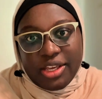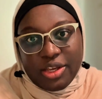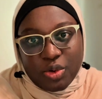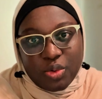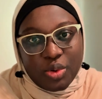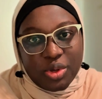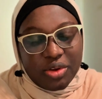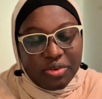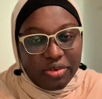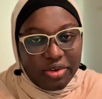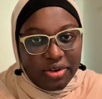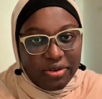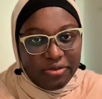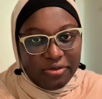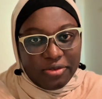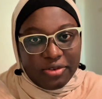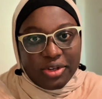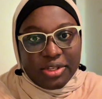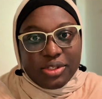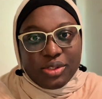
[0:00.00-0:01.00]
a quick
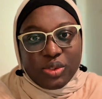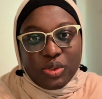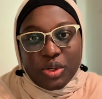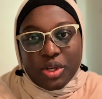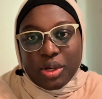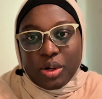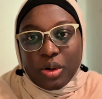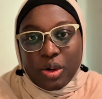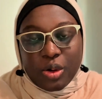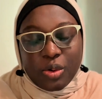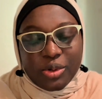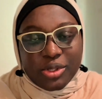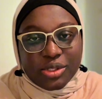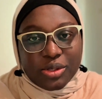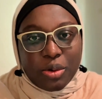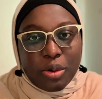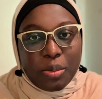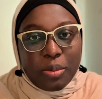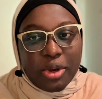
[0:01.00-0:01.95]
reference you can always come